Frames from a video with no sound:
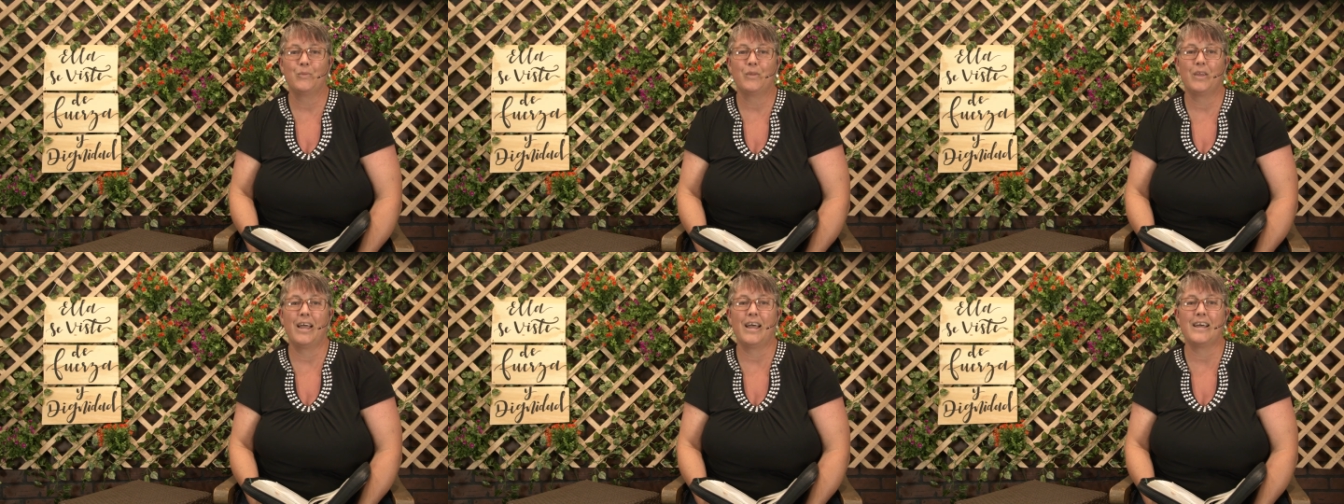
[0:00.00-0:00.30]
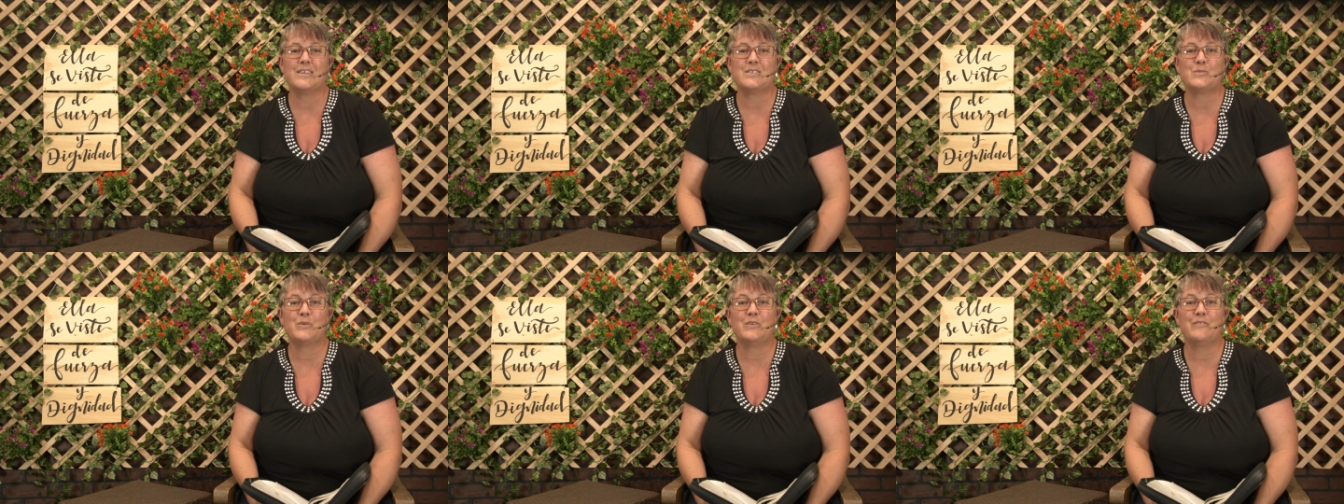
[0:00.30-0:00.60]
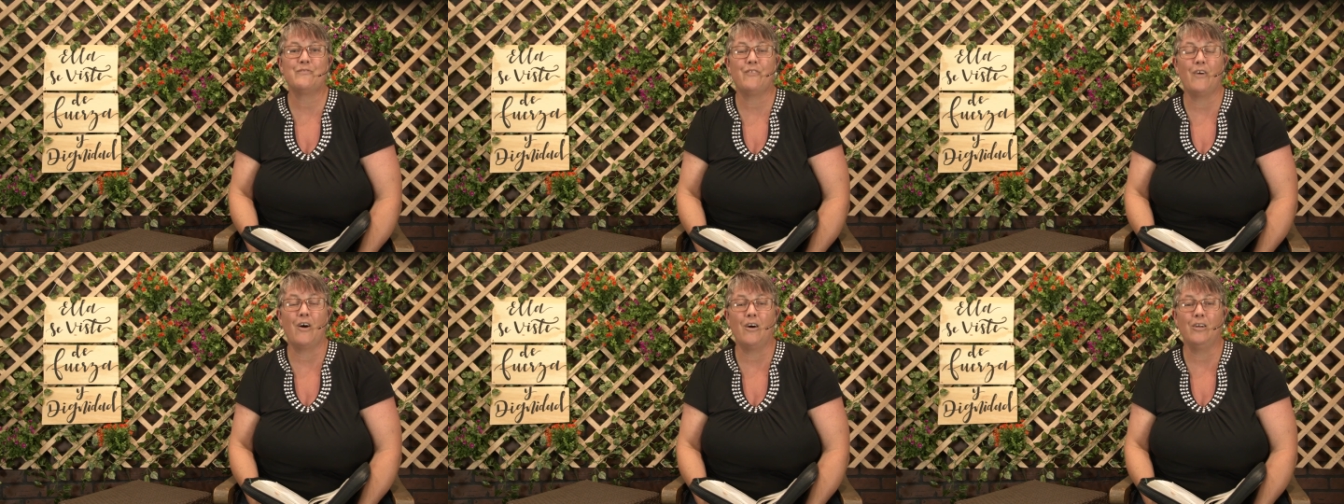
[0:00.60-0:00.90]
As we
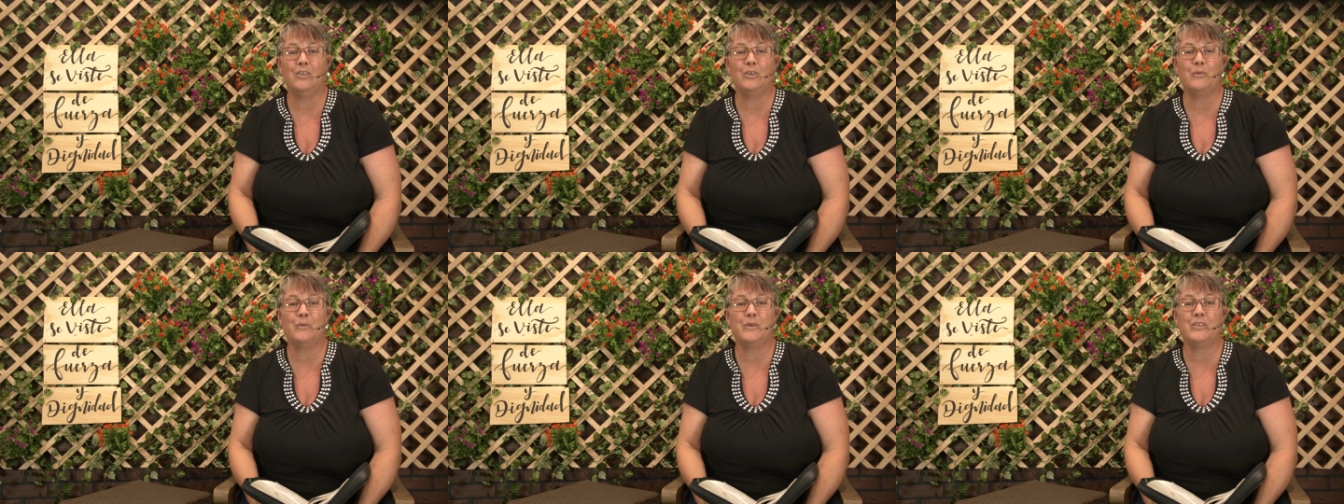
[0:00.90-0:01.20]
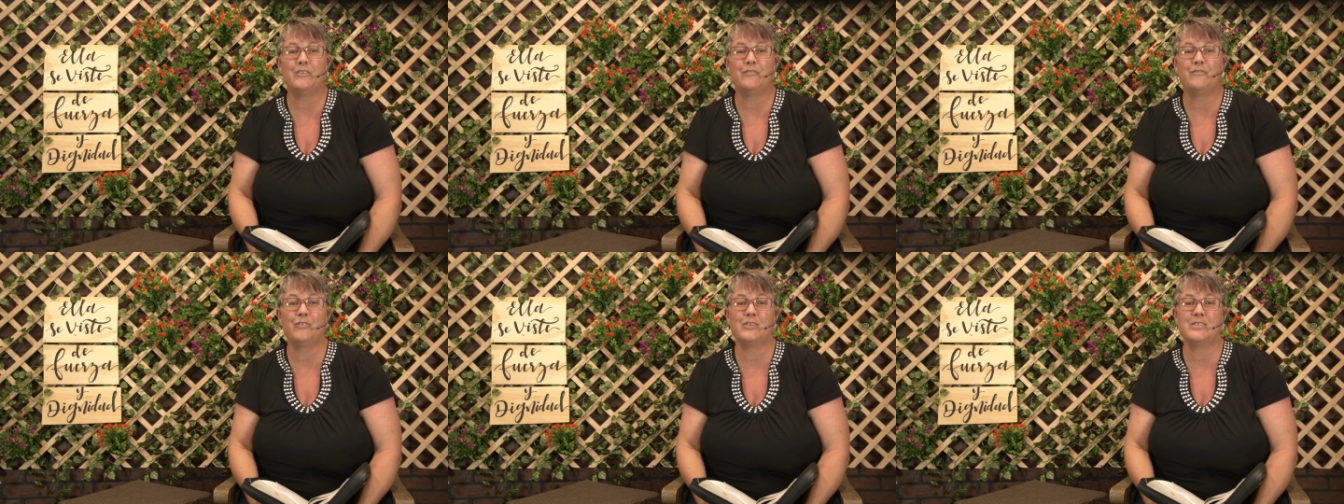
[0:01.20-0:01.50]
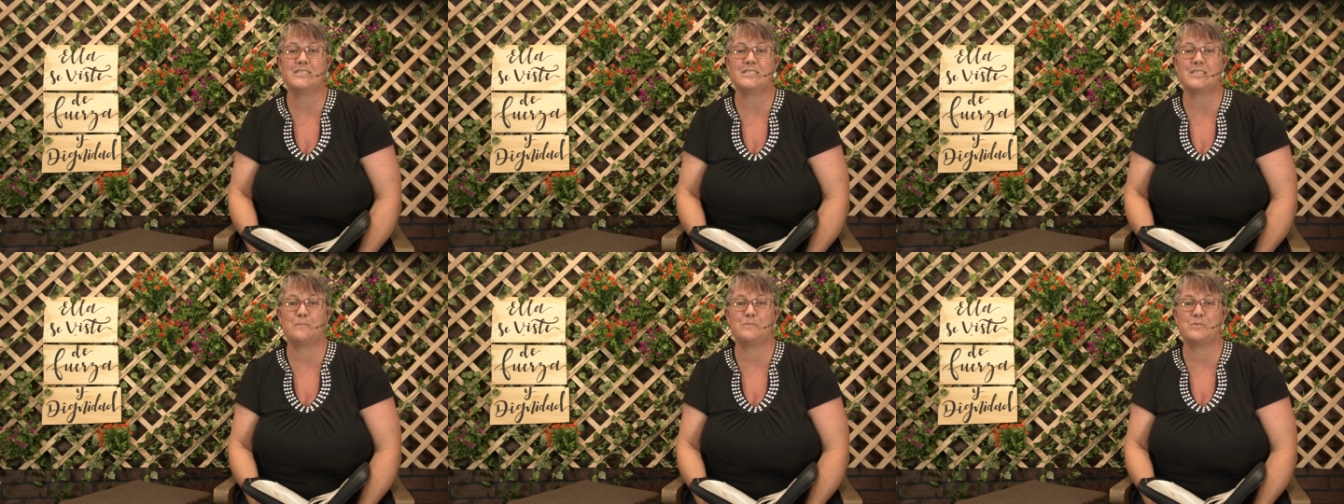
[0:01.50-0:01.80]
follow in the
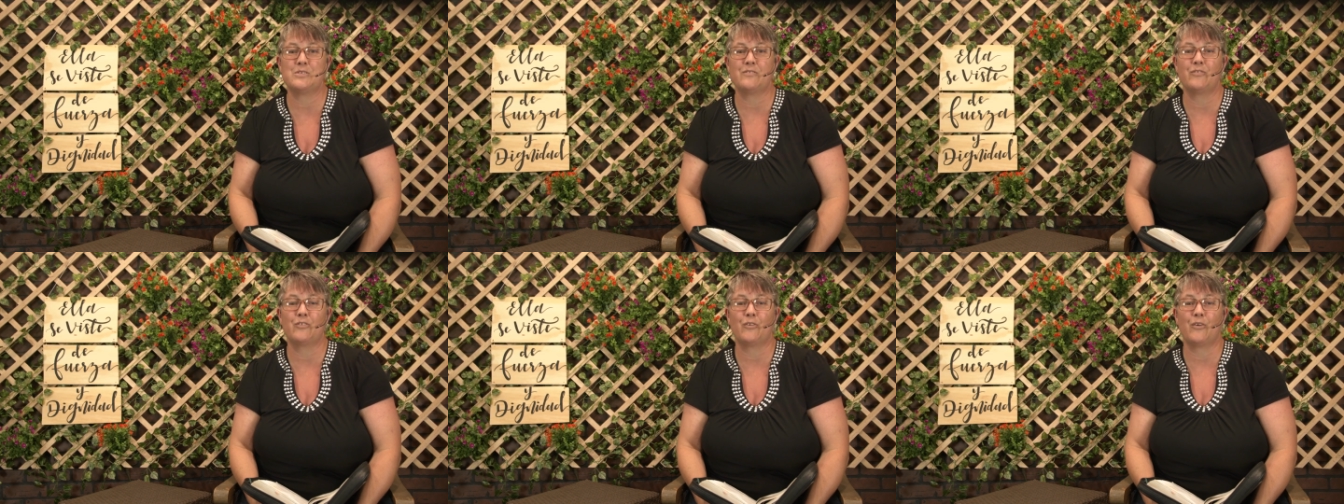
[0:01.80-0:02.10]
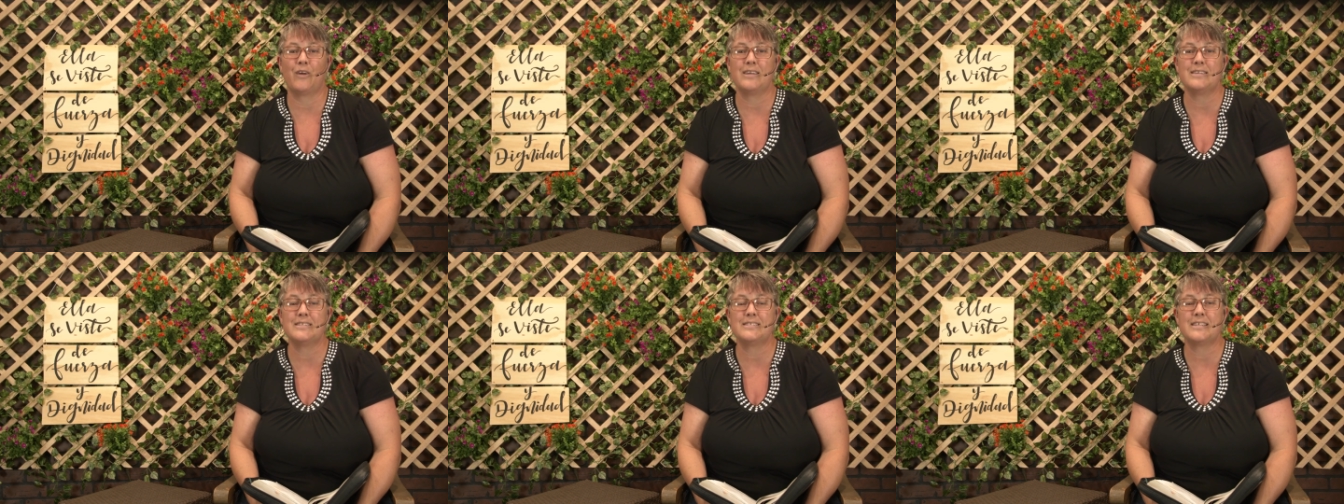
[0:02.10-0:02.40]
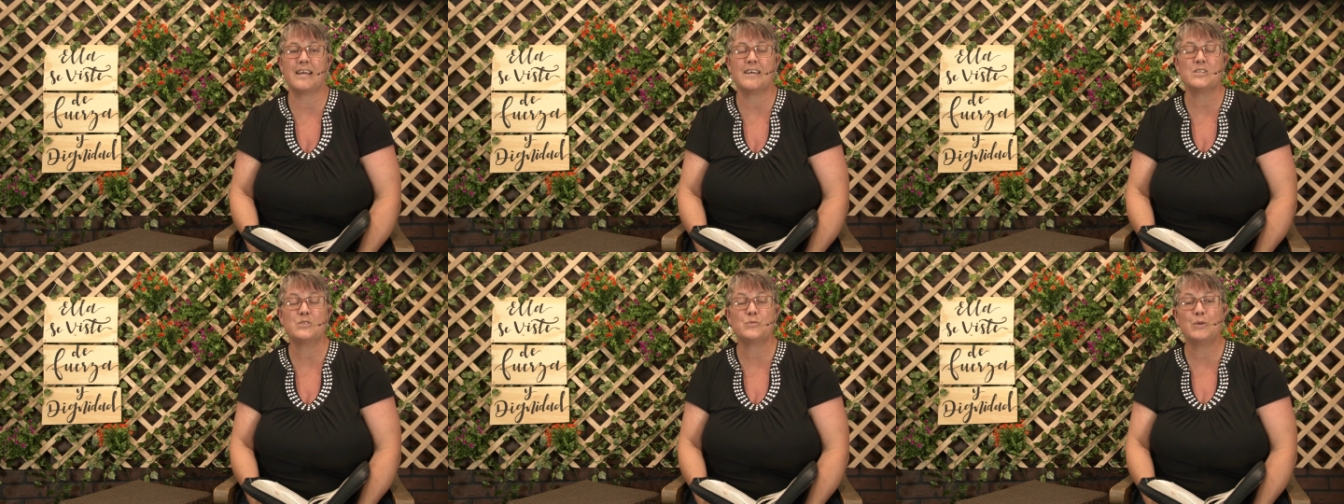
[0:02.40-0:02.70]
footsteps of Christ,
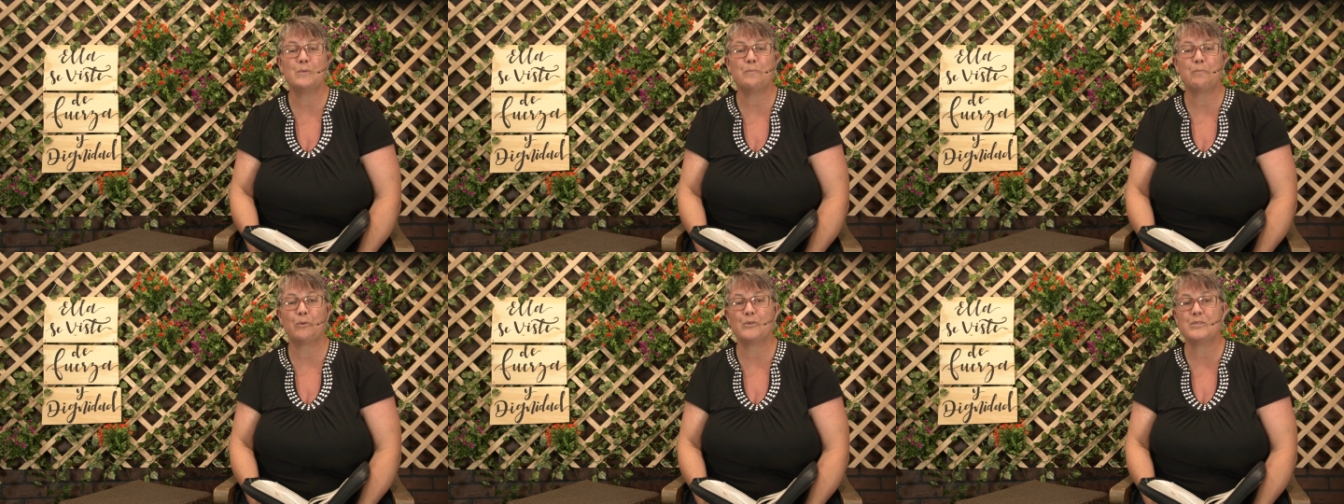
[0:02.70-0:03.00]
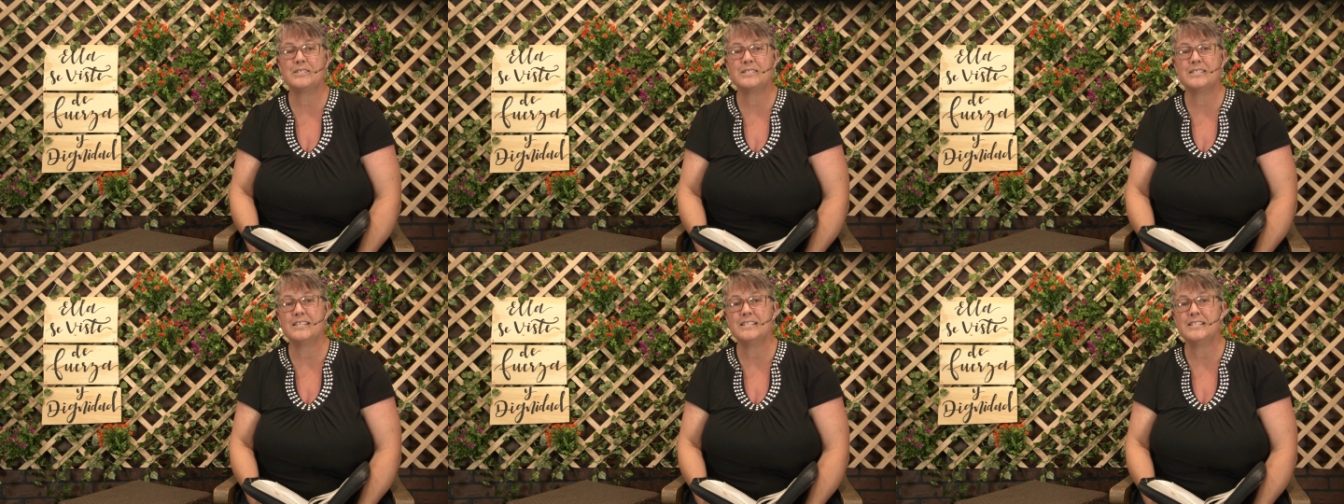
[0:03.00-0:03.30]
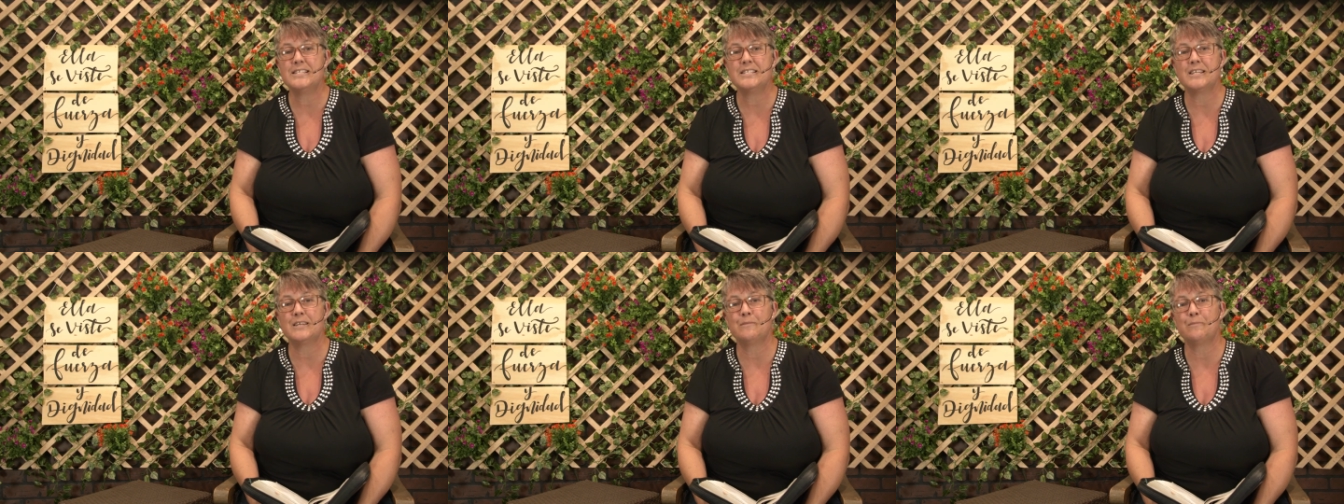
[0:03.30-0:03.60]
as we
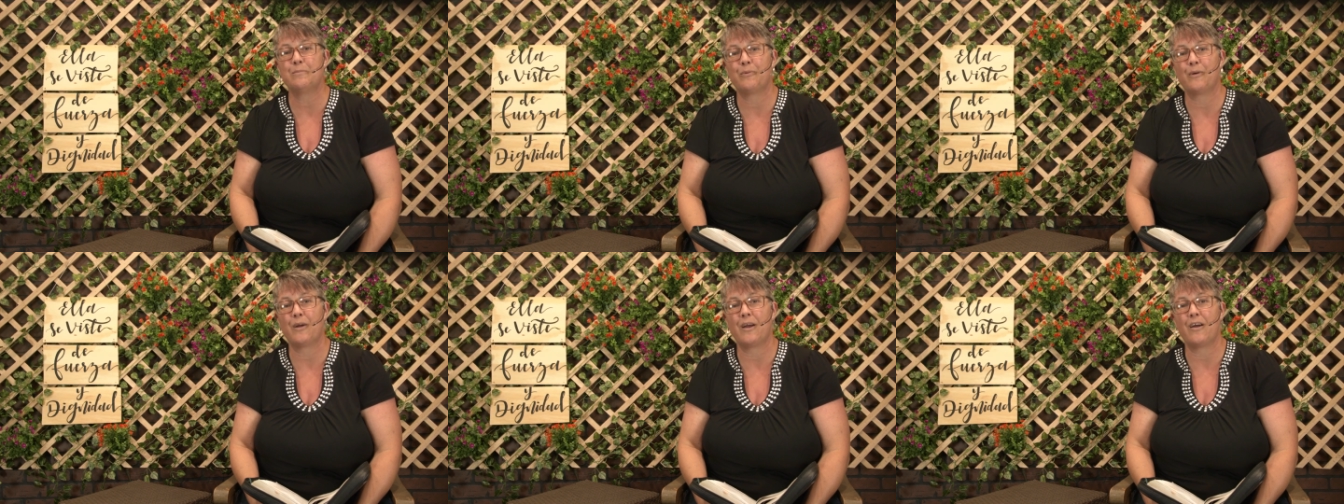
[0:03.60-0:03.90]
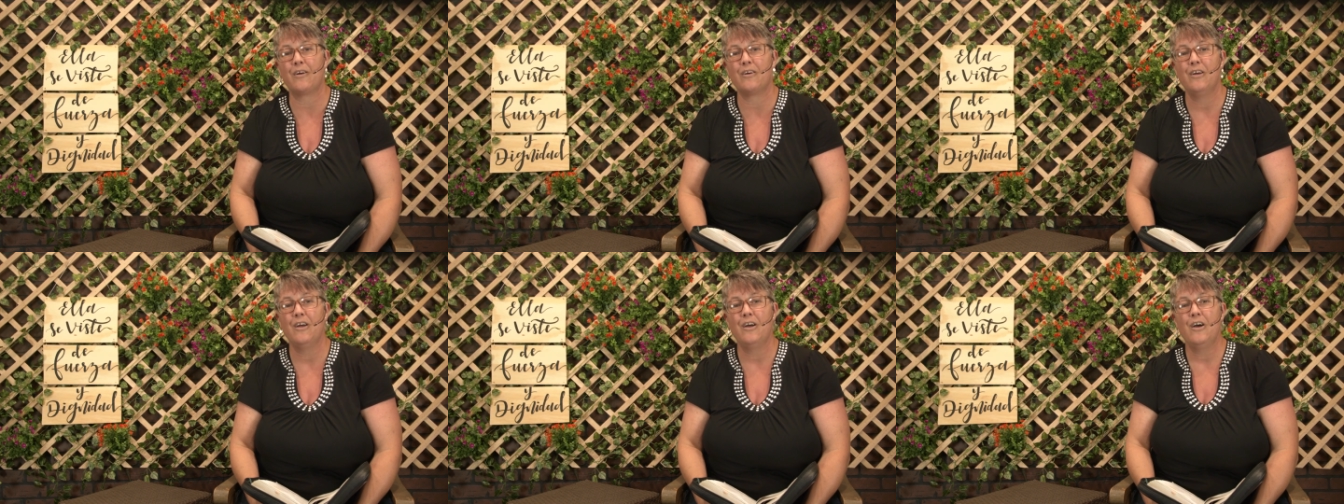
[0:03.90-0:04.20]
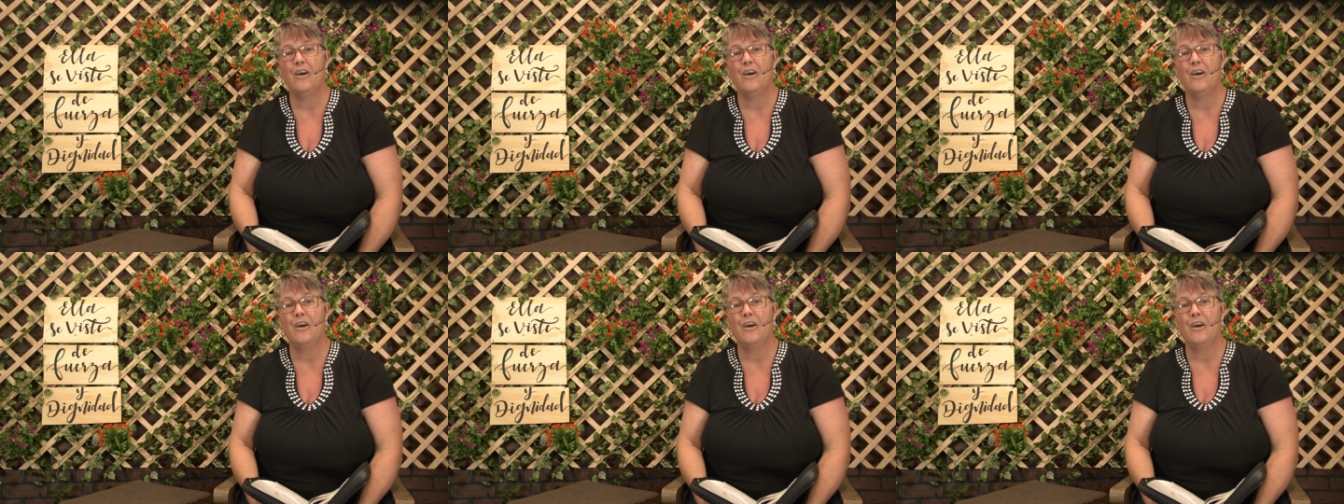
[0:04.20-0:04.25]
persist in prayer,